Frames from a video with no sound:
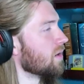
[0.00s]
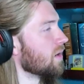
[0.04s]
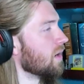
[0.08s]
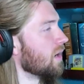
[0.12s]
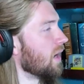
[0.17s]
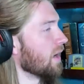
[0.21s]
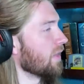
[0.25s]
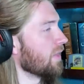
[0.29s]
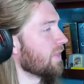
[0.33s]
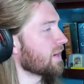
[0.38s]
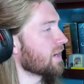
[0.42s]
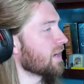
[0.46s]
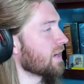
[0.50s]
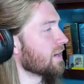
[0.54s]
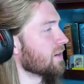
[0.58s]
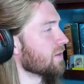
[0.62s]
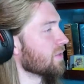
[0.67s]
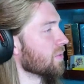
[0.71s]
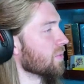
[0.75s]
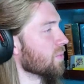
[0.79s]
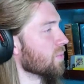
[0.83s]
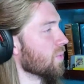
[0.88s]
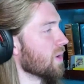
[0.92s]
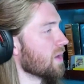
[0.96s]
I think I hear
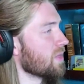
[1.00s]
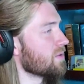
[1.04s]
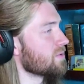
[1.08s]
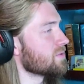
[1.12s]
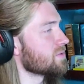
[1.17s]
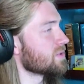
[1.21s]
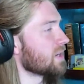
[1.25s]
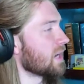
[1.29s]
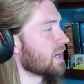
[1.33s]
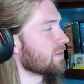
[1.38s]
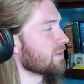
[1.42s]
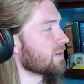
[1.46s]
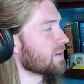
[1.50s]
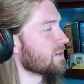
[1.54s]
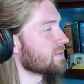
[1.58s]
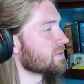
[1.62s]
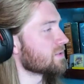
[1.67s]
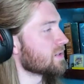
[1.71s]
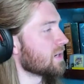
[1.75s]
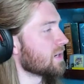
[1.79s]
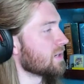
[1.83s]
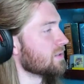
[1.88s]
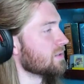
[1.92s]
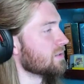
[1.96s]
the weather siren
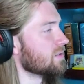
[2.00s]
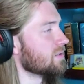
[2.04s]
outside.